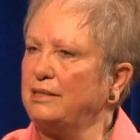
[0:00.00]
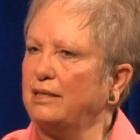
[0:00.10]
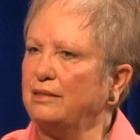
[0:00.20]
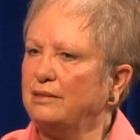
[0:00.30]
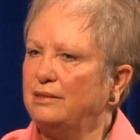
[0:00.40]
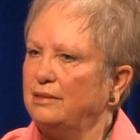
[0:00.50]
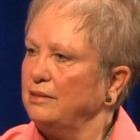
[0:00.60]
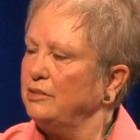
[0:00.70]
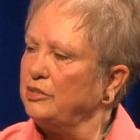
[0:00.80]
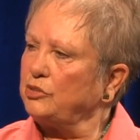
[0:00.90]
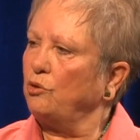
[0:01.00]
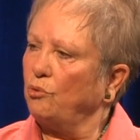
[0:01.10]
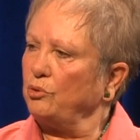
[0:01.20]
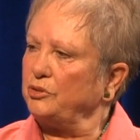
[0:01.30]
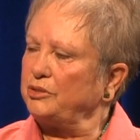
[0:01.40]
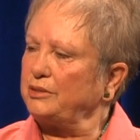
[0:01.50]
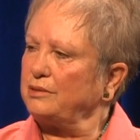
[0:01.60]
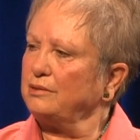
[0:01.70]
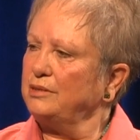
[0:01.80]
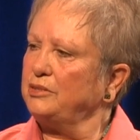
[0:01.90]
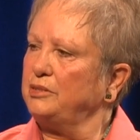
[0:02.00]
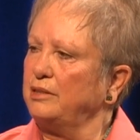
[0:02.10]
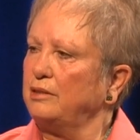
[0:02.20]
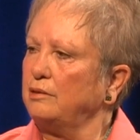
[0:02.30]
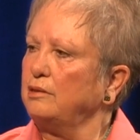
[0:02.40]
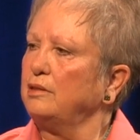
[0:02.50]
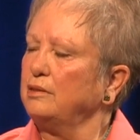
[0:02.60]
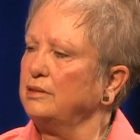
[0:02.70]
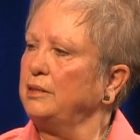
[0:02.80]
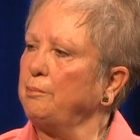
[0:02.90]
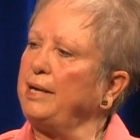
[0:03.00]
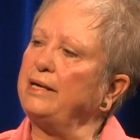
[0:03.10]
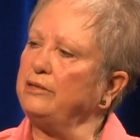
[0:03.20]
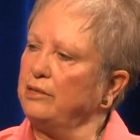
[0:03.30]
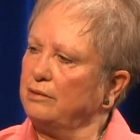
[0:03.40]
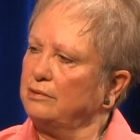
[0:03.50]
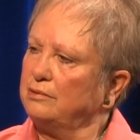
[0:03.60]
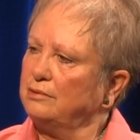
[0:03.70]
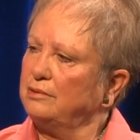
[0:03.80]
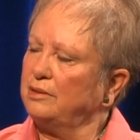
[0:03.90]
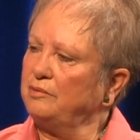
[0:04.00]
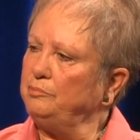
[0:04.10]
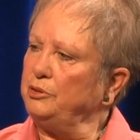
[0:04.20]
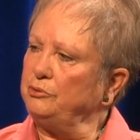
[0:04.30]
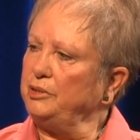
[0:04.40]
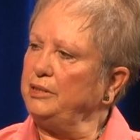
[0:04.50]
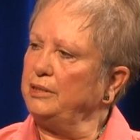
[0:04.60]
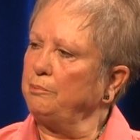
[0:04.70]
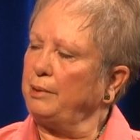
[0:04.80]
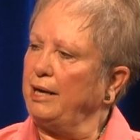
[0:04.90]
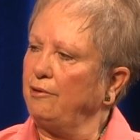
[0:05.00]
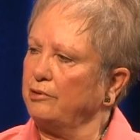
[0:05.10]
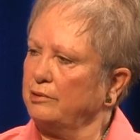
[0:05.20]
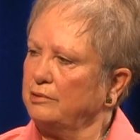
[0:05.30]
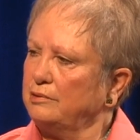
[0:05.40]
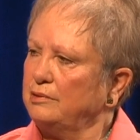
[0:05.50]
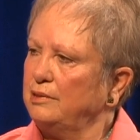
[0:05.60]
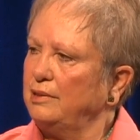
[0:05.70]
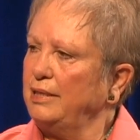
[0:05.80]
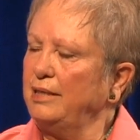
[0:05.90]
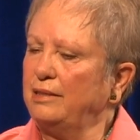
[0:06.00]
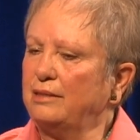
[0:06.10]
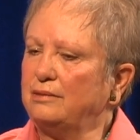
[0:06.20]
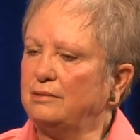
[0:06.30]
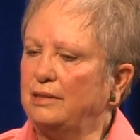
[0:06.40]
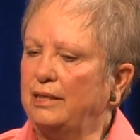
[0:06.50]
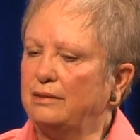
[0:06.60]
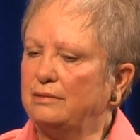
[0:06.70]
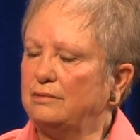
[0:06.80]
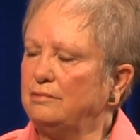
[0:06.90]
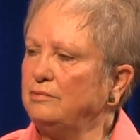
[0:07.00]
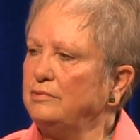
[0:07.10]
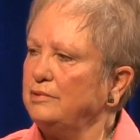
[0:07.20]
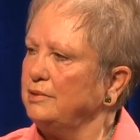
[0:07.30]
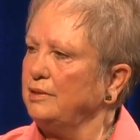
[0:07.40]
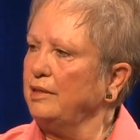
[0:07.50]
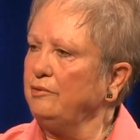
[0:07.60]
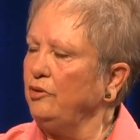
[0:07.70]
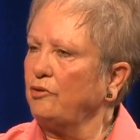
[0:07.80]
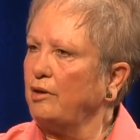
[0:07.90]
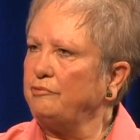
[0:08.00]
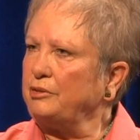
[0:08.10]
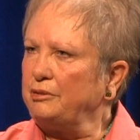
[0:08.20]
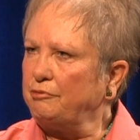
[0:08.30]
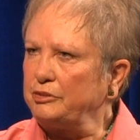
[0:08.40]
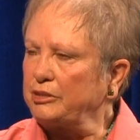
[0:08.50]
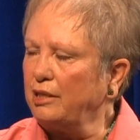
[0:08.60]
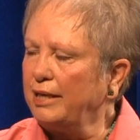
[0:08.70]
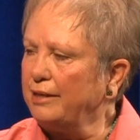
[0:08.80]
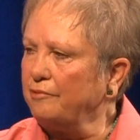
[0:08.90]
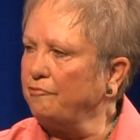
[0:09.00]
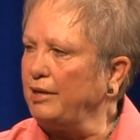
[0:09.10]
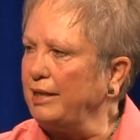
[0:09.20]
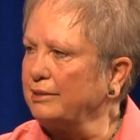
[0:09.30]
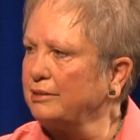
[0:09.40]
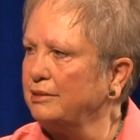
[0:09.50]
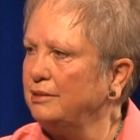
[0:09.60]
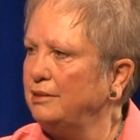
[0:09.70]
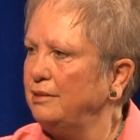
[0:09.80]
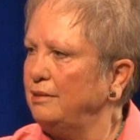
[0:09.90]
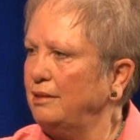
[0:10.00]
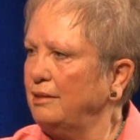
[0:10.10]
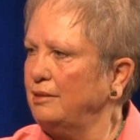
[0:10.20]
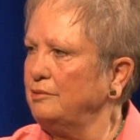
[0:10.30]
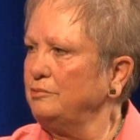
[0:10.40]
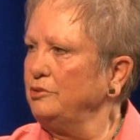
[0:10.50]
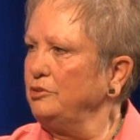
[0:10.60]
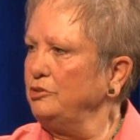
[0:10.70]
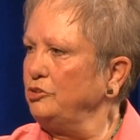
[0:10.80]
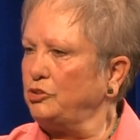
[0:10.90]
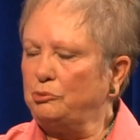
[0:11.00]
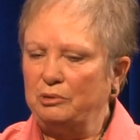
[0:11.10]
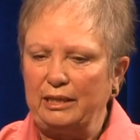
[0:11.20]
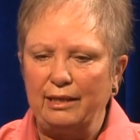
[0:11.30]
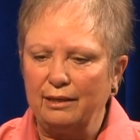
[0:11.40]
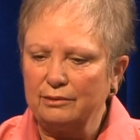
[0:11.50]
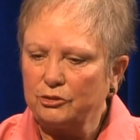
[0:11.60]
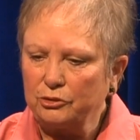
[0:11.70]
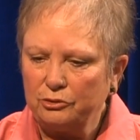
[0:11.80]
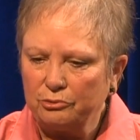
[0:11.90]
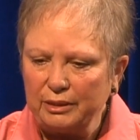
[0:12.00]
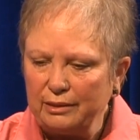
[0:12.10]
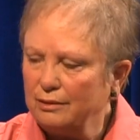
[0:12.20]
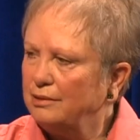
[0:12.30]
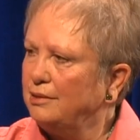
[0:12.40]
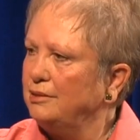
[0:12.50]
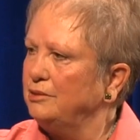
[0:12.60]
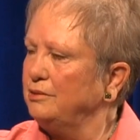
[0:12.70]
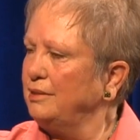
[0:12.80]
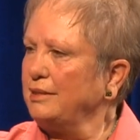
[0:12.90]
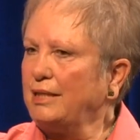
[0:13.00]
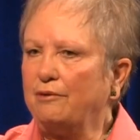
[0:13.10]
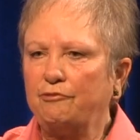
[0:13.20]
that this horse is their companion of beauty and power. And our very first client, in fact, she went out to greet, our